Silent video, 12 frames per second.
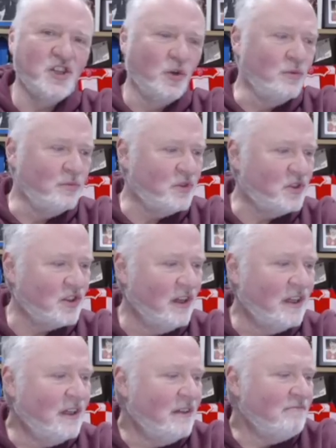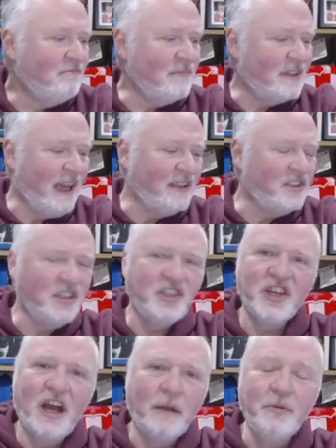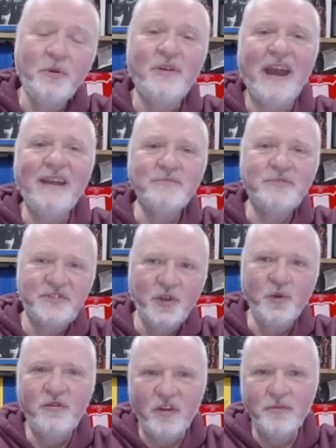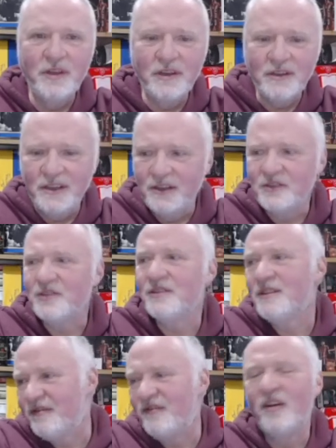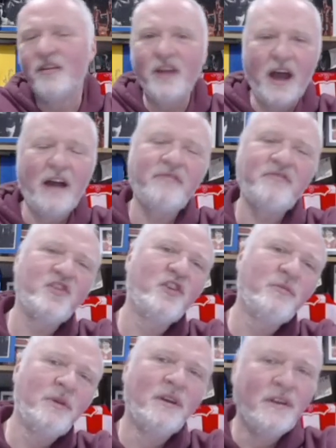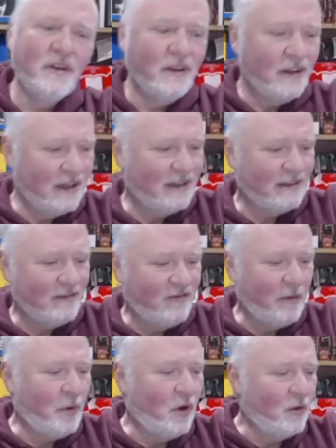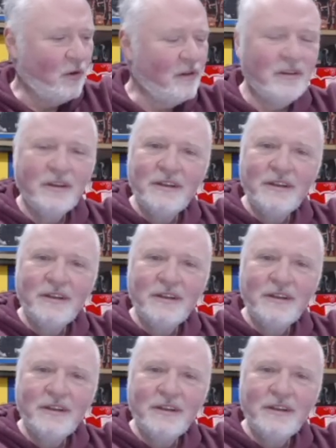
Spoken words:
Jones, Katie Sharp, who came through from the, you know, the fun half-term football